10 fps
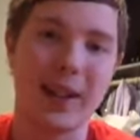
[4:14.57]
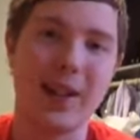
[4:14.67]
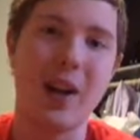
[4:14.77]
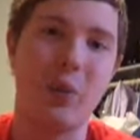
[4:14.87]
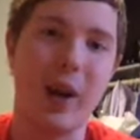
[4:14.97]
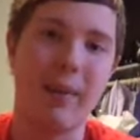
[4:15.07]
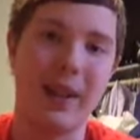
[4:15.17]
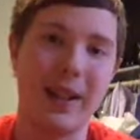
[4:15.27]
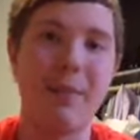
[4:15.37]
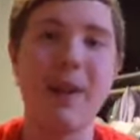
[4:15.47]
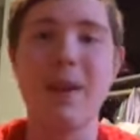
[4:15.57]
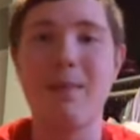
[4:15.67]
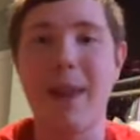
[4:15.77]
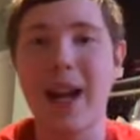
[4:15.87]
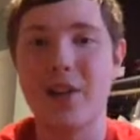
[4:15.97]
It's not a weapon. It may be
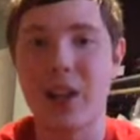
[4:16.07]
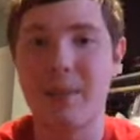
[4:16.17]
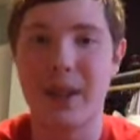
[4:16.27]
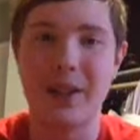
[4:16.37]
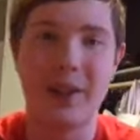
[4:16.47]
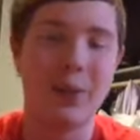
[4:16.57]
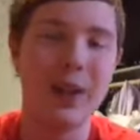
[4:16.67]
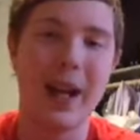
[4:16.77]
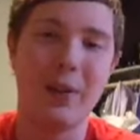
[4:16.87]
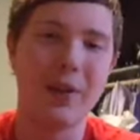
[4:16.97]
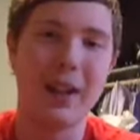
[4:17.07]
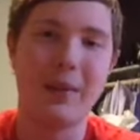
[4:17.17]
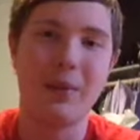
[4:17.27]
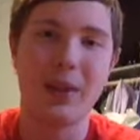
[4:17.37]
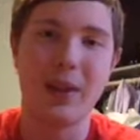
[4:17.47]
magic, but it, it would, I don't think it
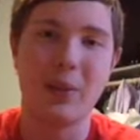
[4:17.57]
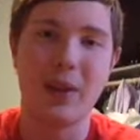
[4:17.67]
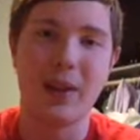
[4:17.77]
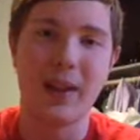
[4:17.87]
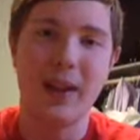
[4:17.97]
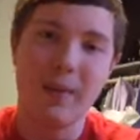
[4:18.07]
would really work.